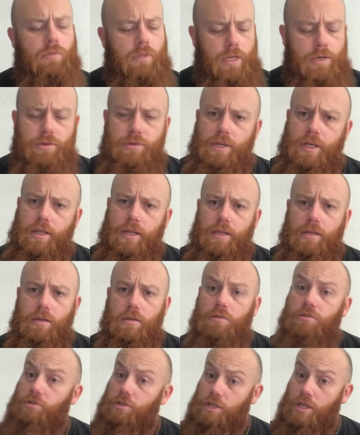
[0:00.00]
Can you say that?
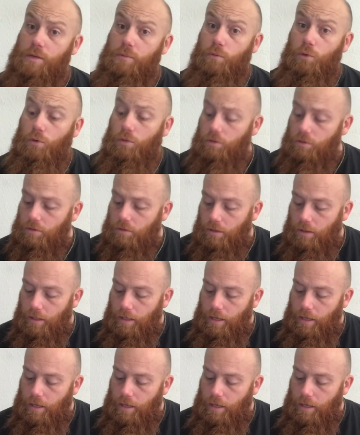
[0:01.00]
Team rules.